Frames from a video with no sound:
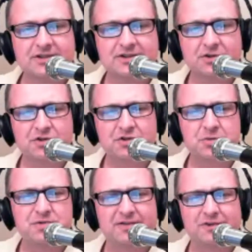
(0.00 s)
So
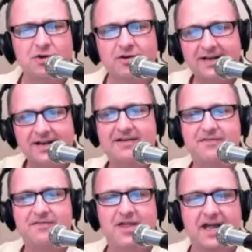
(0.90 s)
Stoops says, y'all can
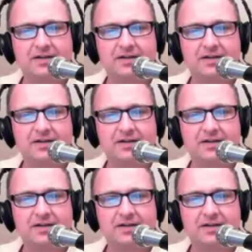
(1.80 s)
have that.